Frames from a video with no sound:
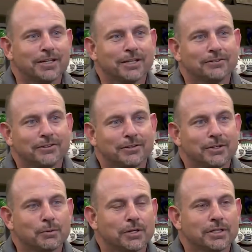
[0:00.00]
it is, you know,
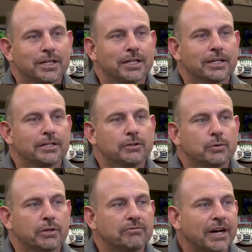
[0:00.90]
you want to dig in and you
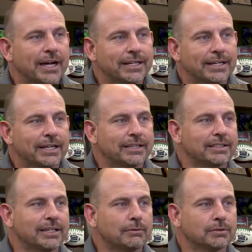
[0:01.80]
want to fight. And I
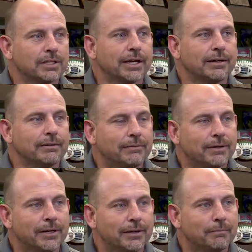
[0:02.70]
think that was kind
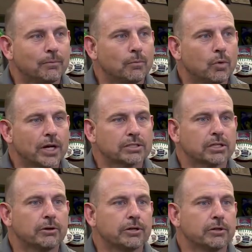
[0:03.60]
of what I
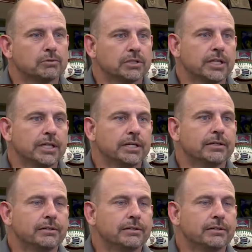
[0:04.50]
saw here. There was a need.